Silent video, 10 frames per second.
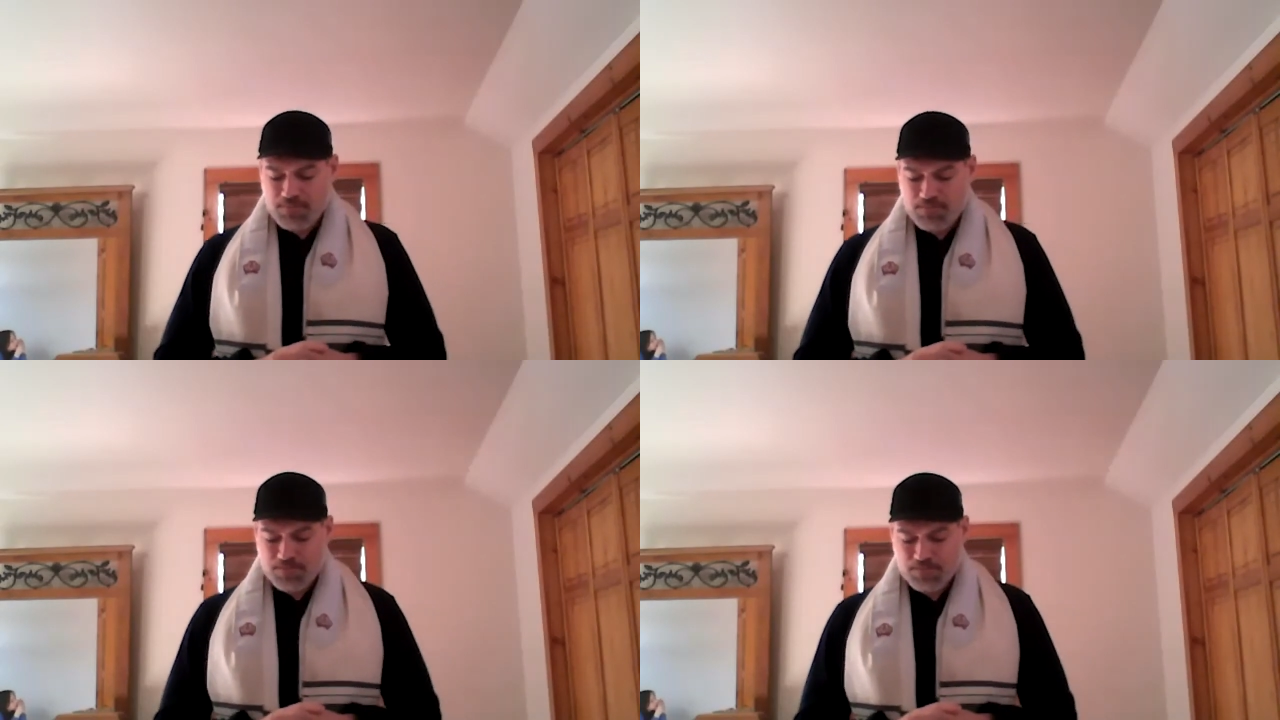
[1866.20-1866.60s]

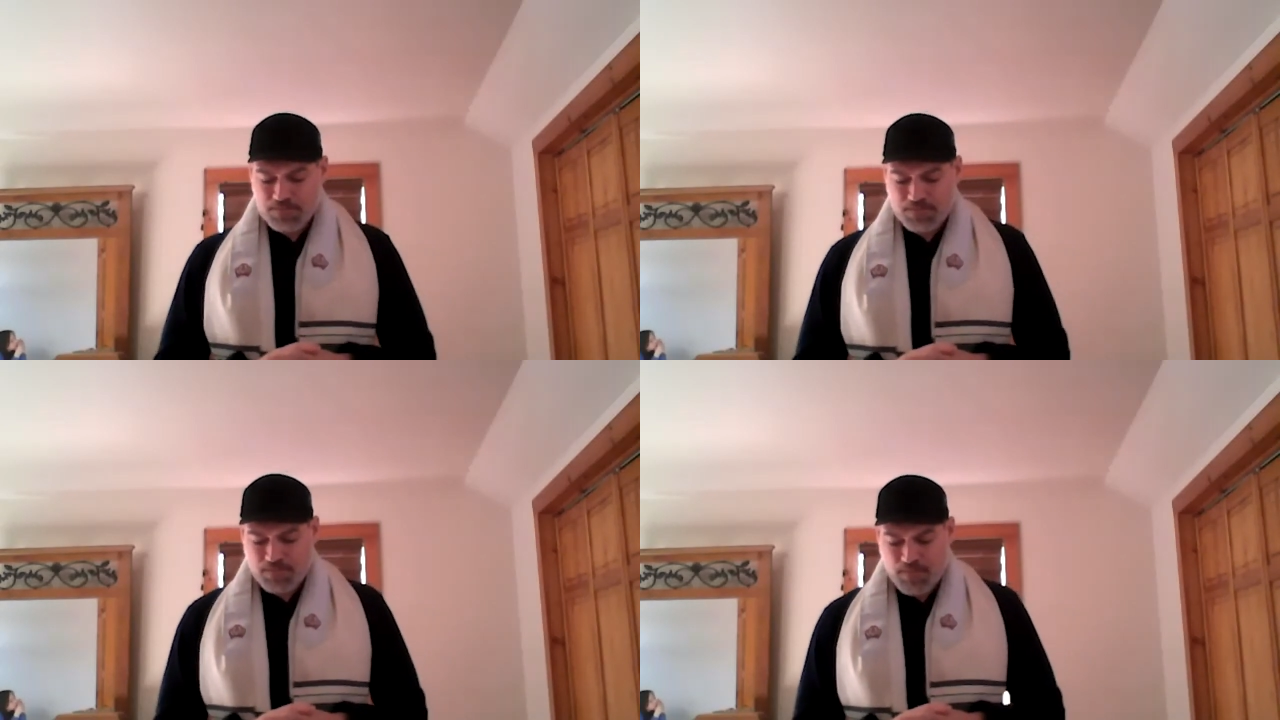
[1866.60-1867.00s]

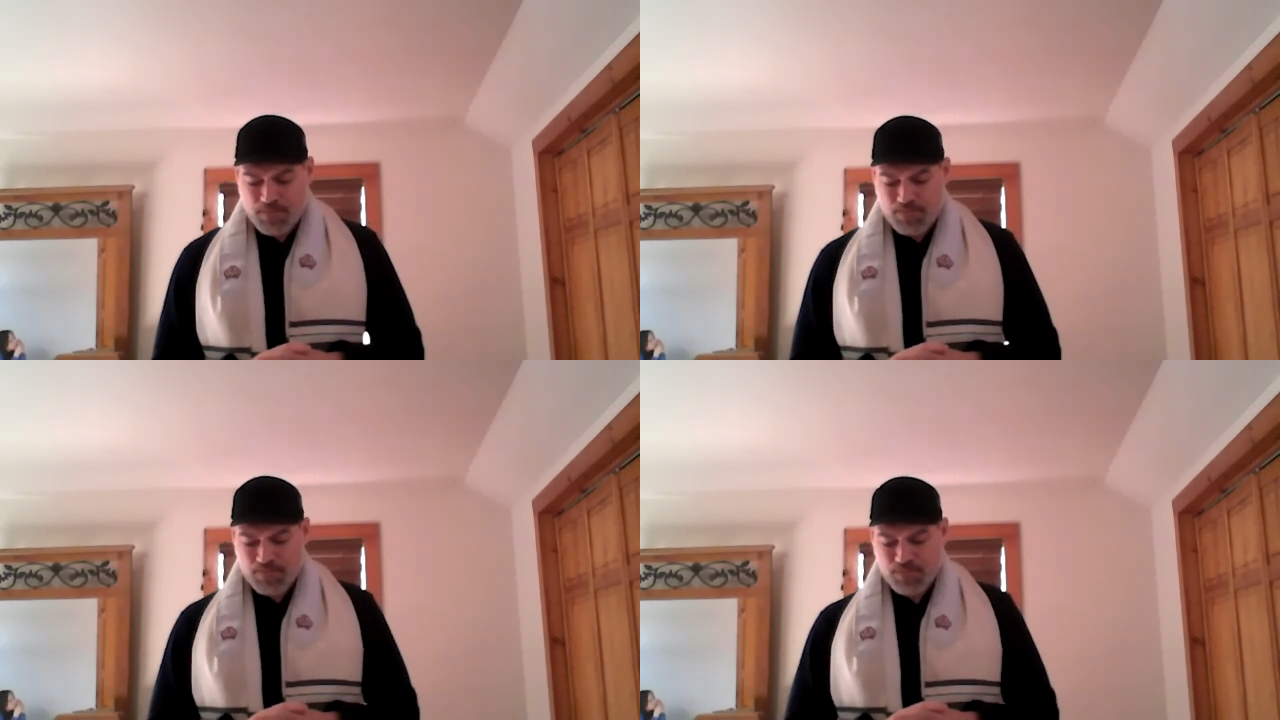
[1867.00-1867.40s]

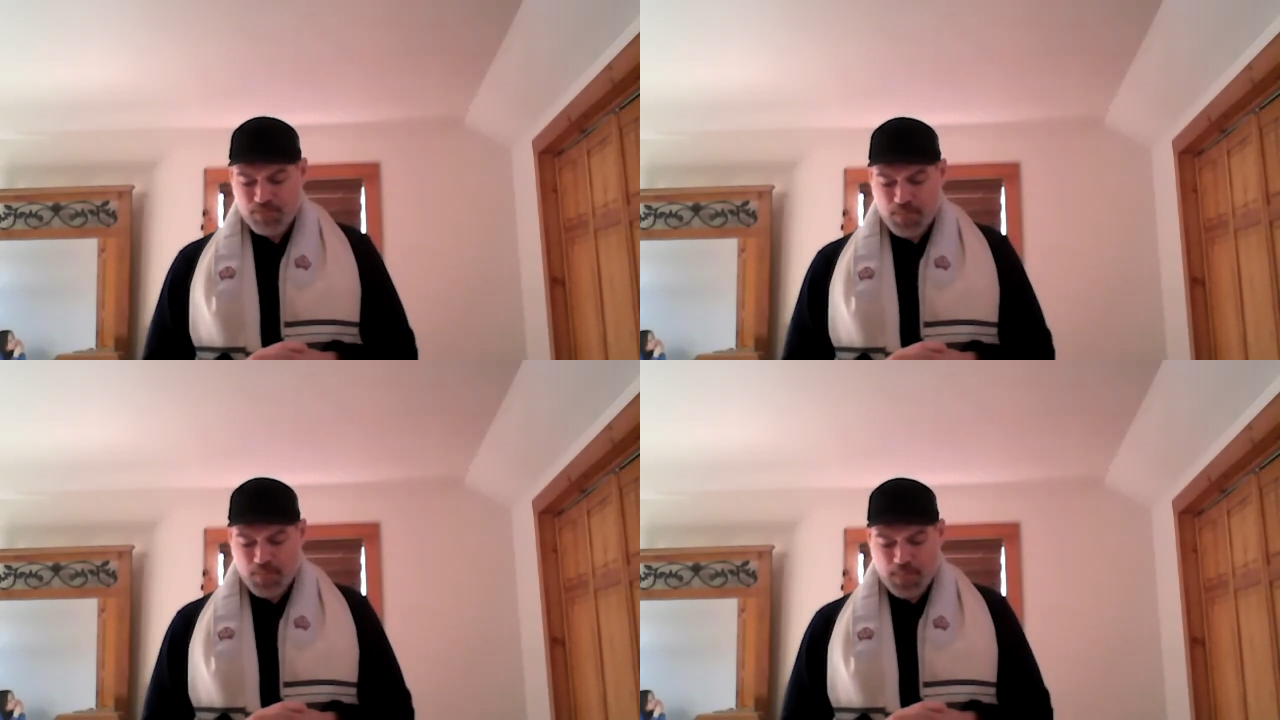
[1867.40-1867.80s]

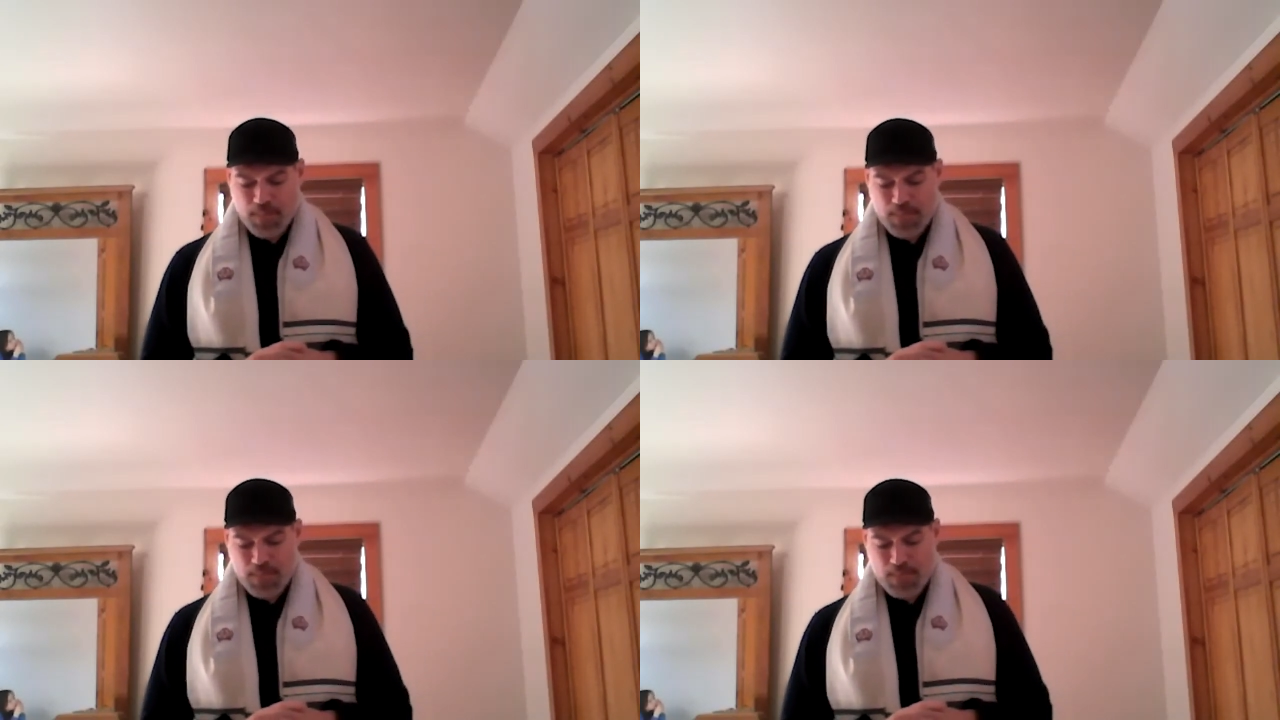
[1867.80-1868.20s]

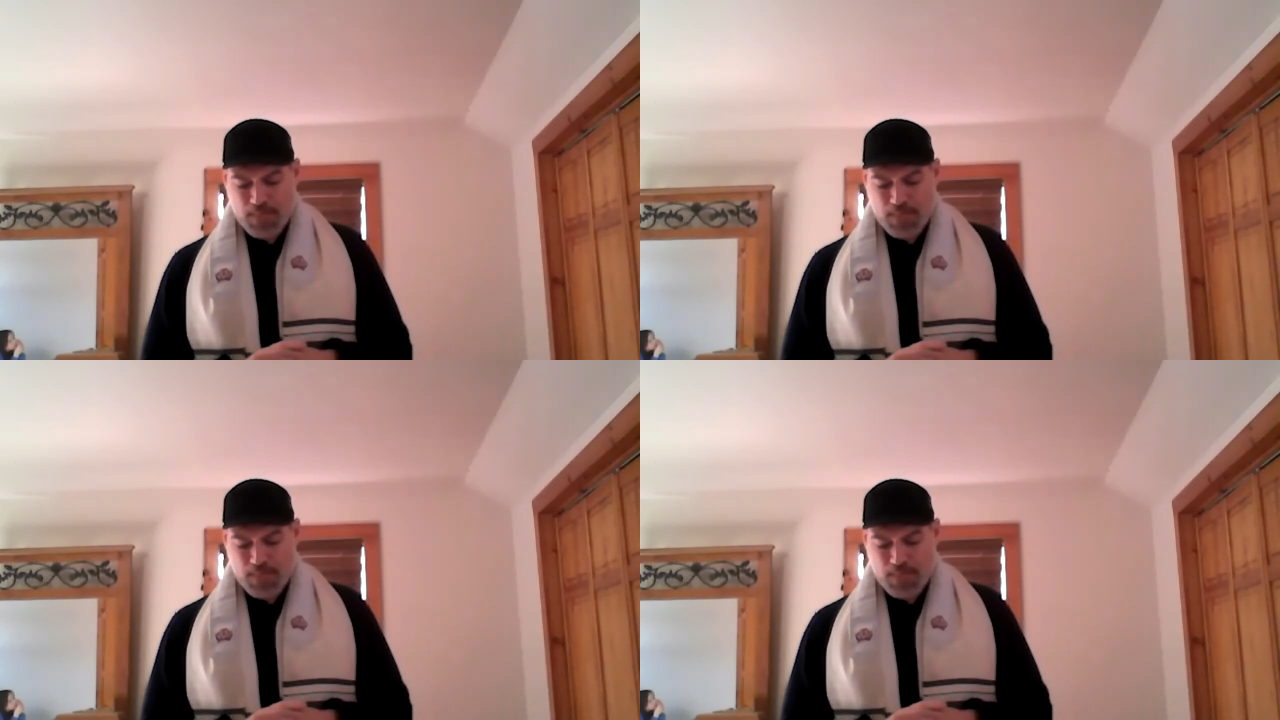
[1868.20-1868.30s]
Nobody speaks.